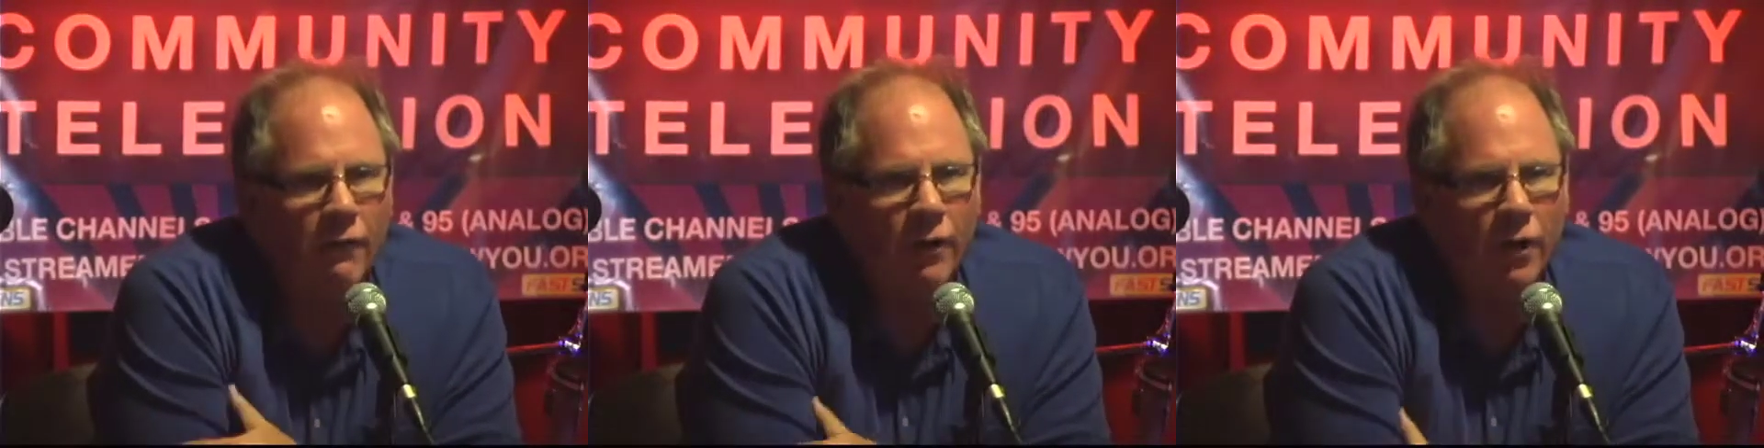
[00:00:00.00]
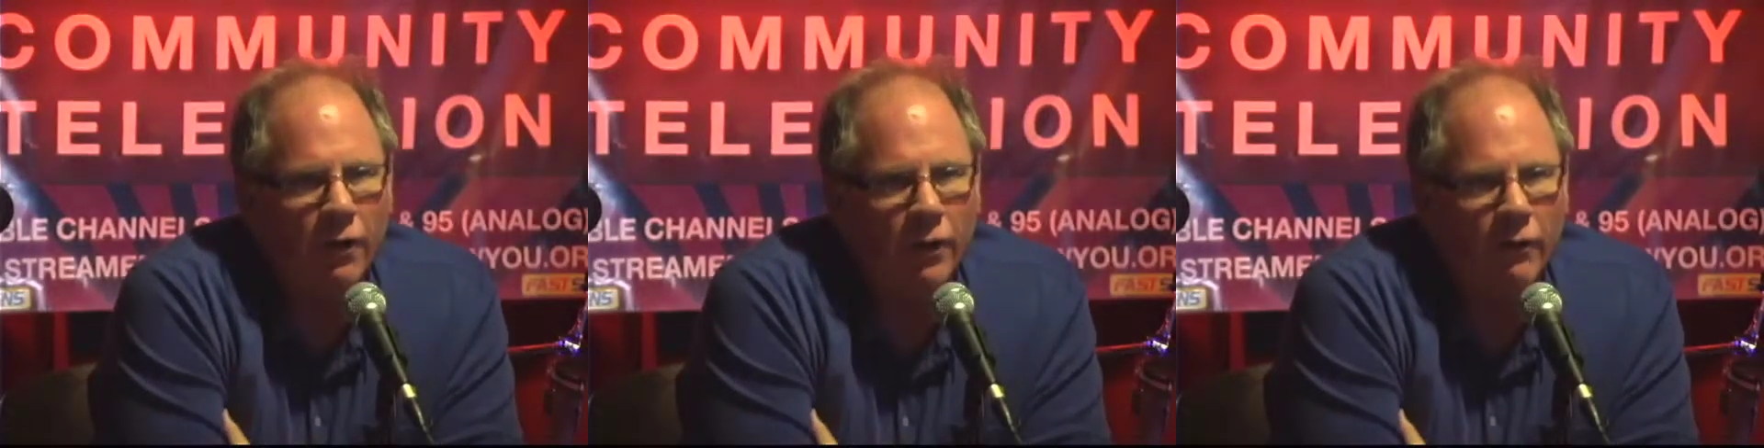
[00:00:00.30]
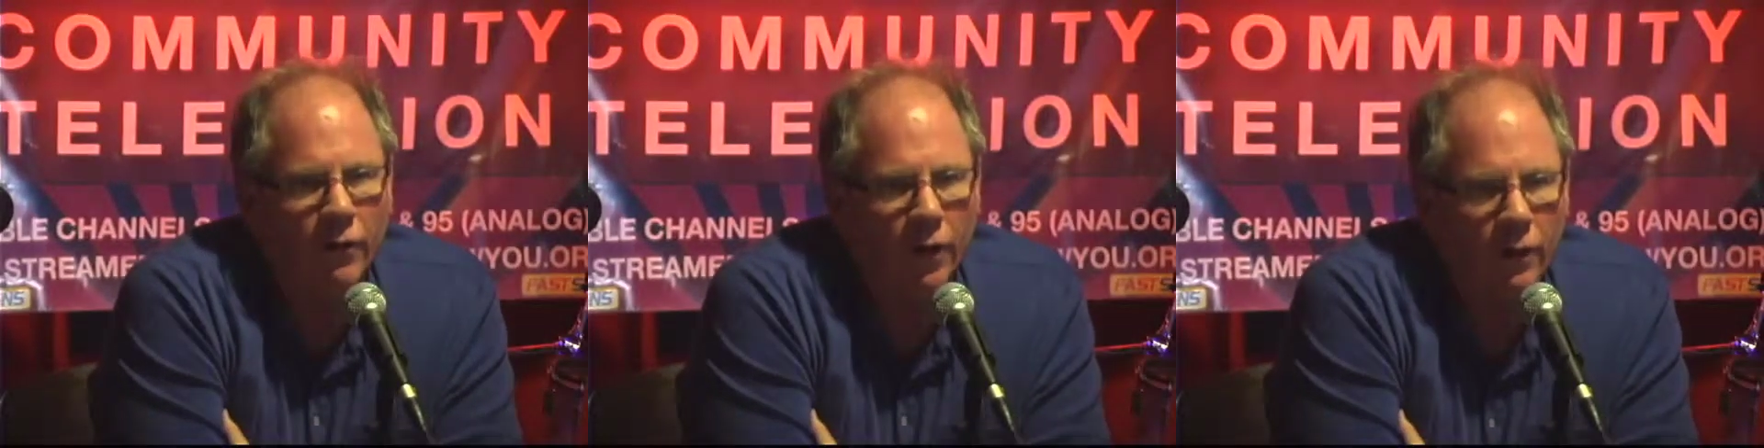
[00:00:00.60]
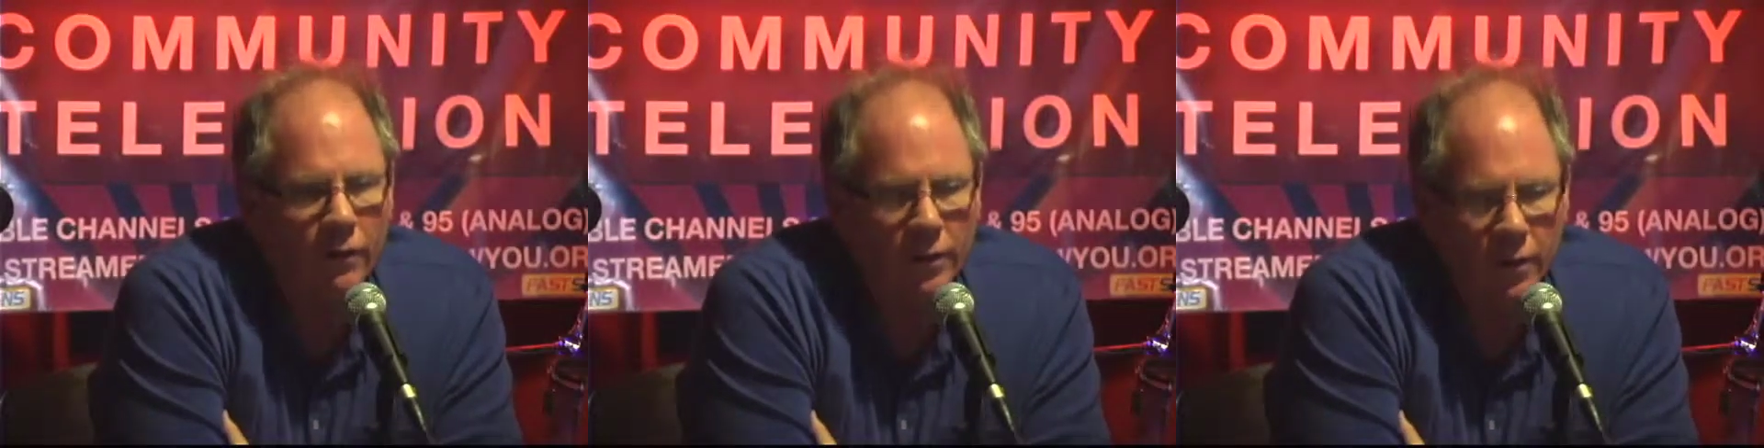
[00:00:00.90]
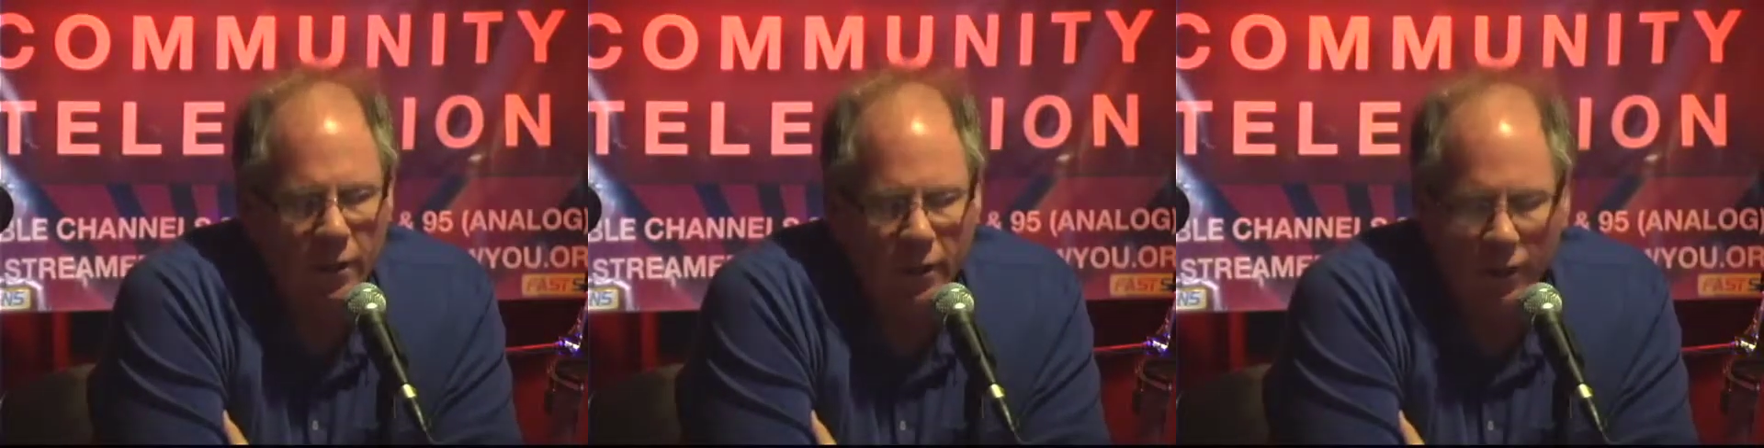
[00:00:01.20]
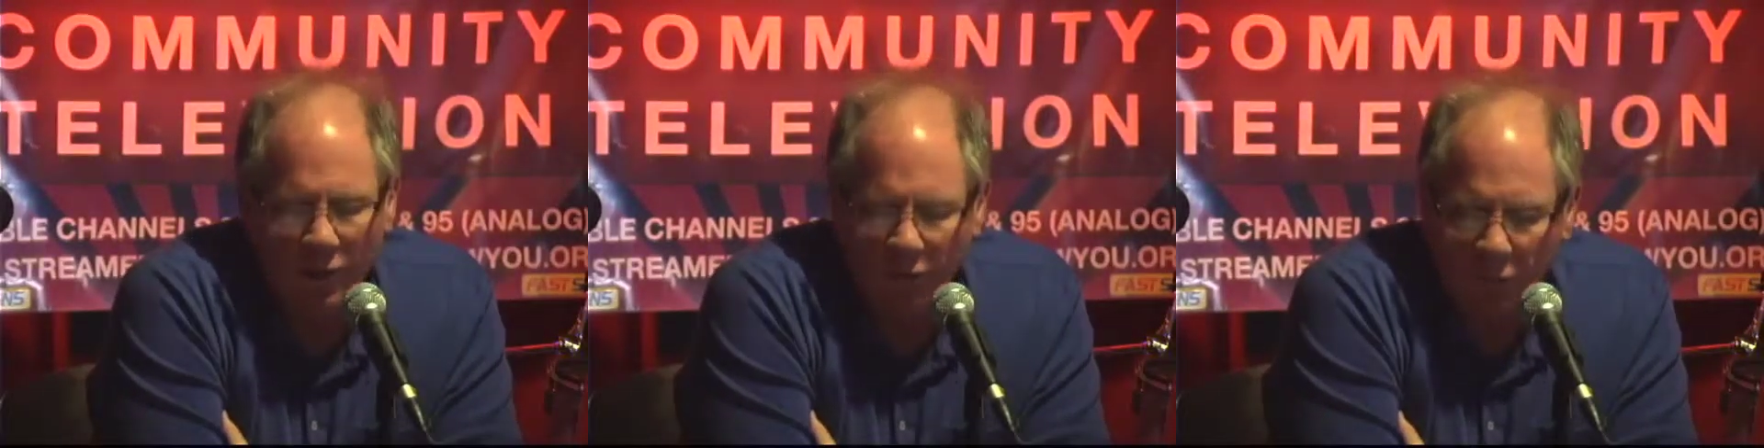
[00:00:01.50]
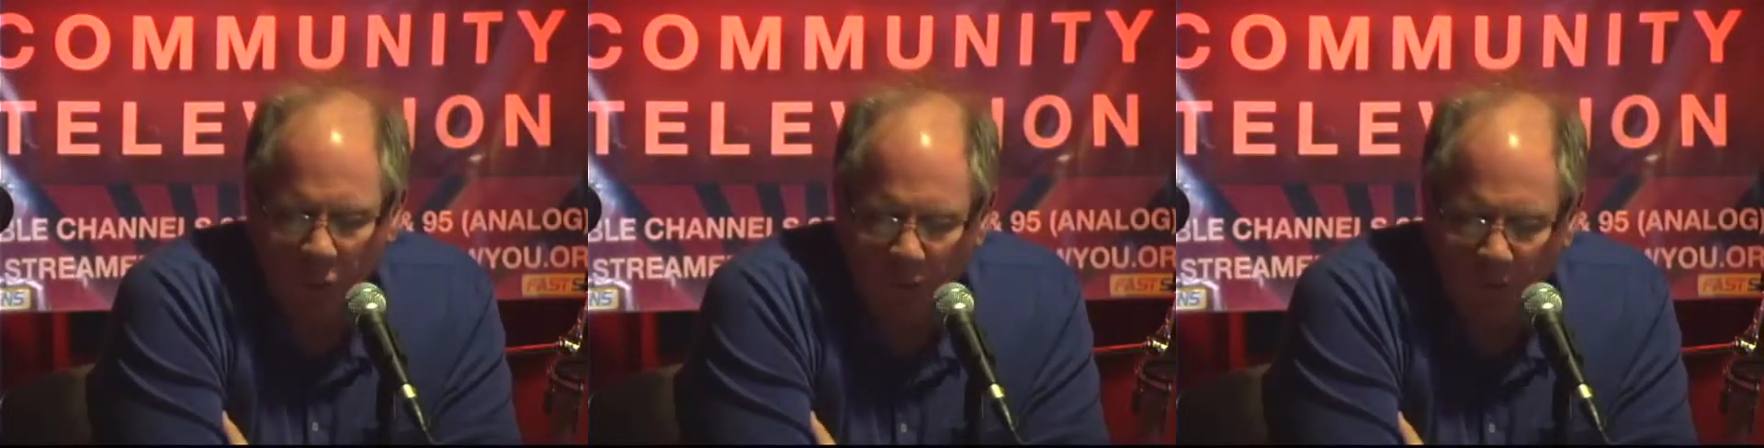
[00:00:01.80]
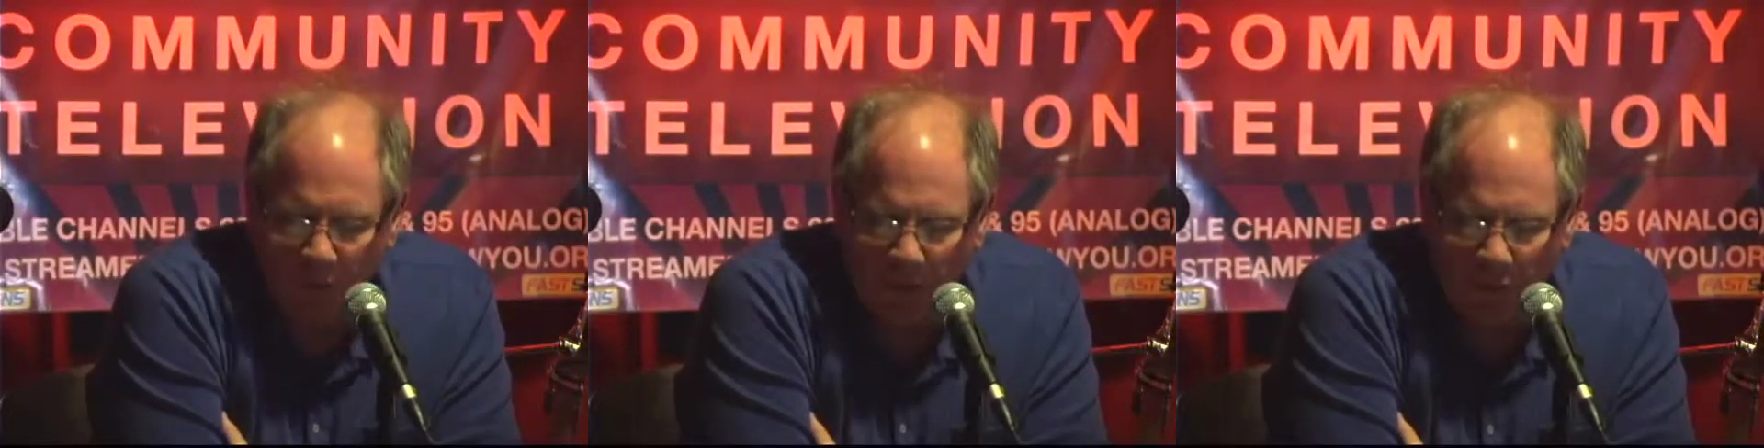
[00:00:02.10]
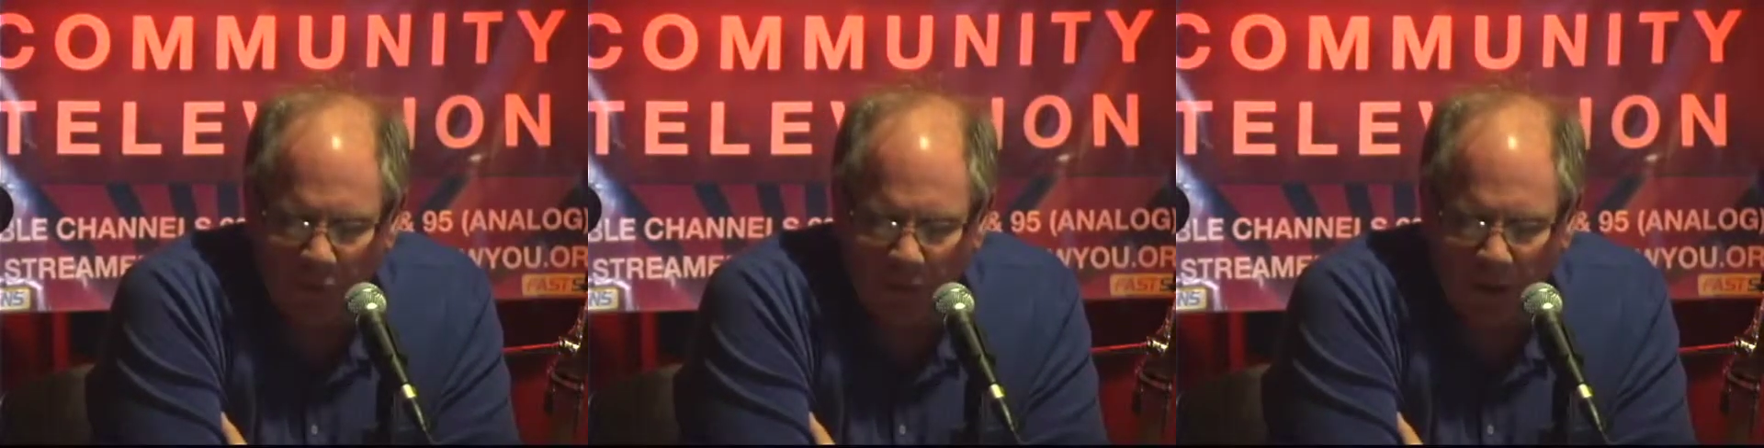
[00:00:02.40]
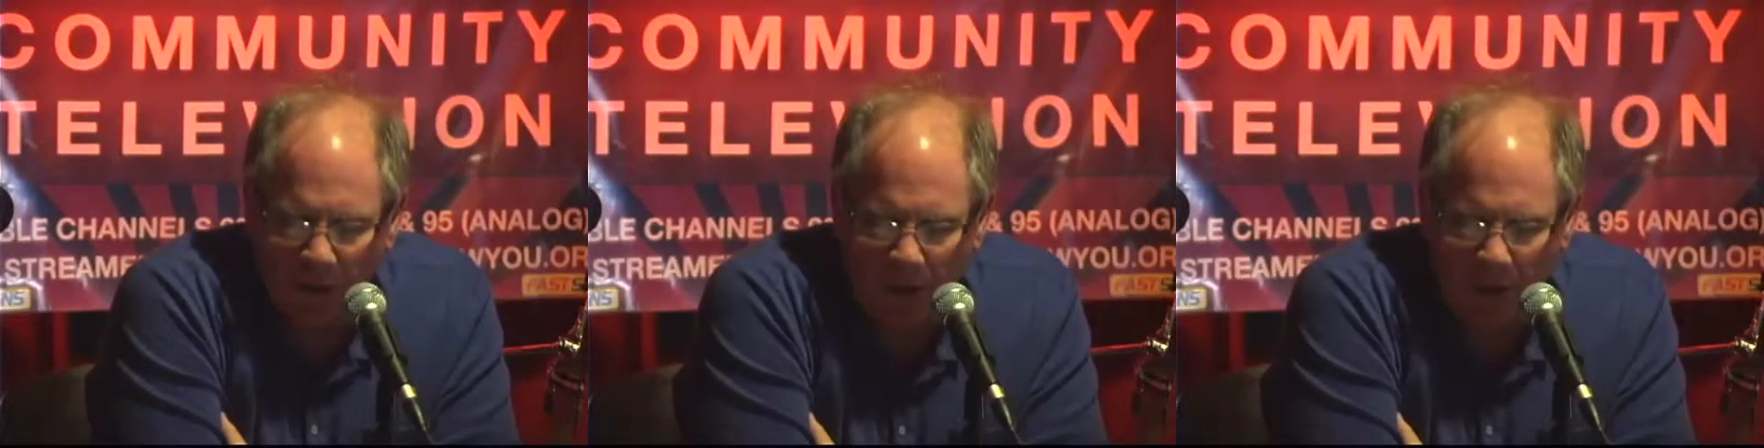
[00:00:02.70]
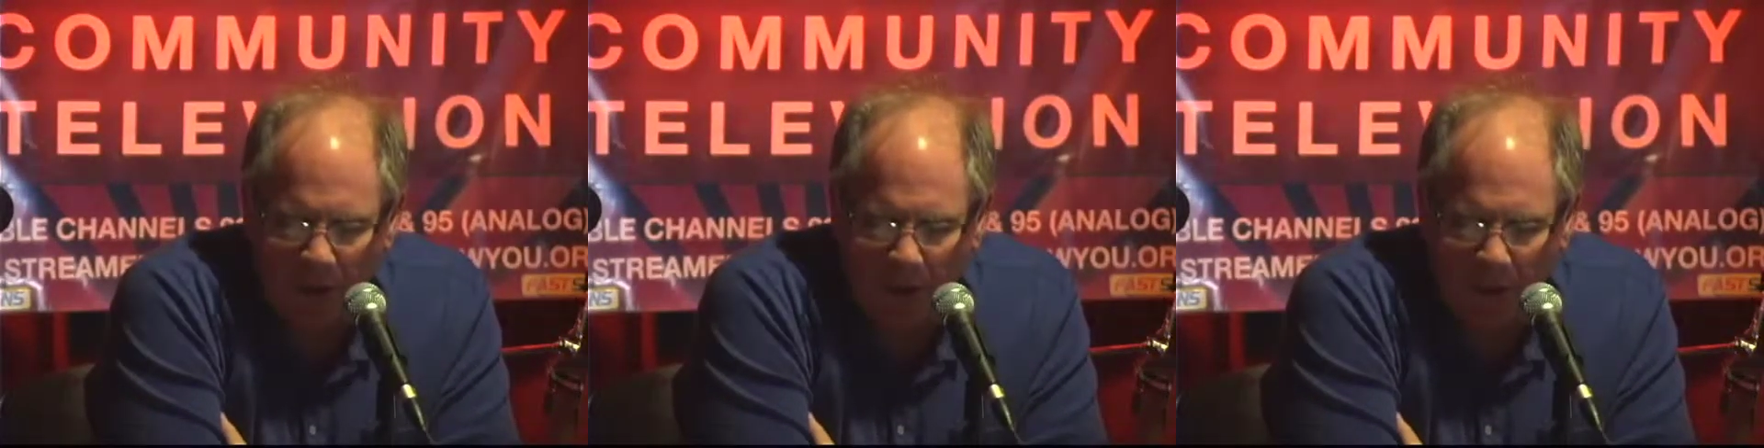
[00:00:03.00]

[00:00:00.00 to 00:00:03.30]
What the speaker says: of irony tonight, has proven that it's really